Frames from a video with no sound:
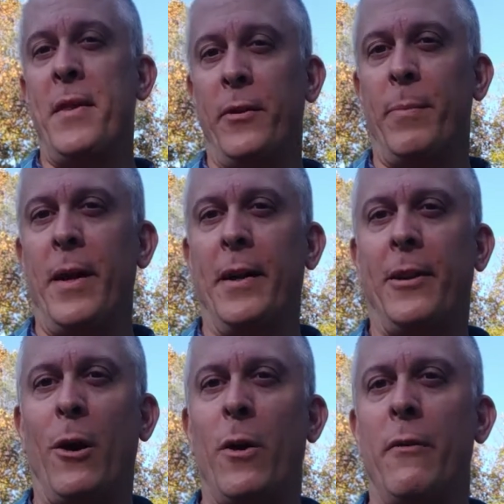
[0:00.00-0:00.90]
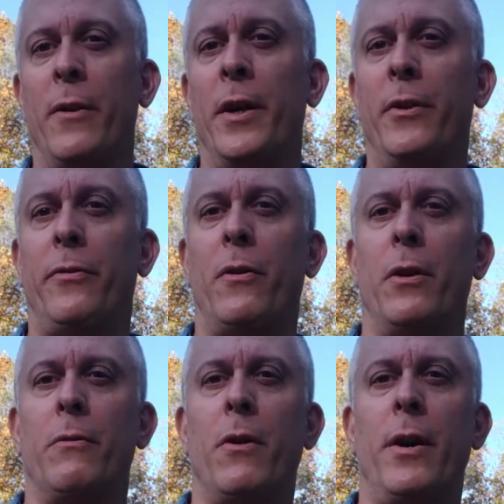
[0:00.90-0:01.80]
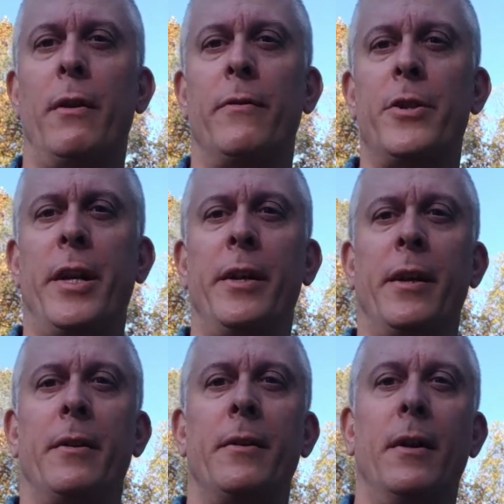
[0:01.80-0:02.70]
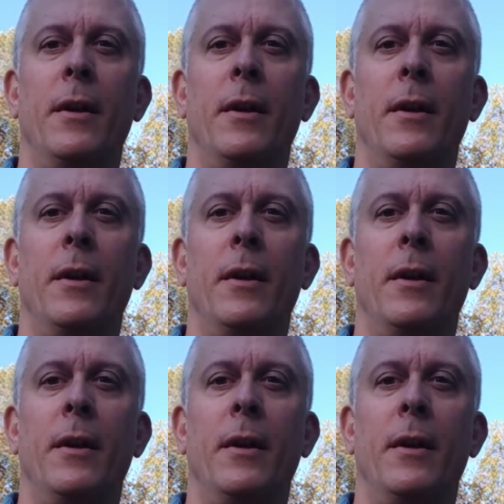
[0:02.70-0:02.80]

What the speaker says: of this place, however, is Front Royal, Virginia.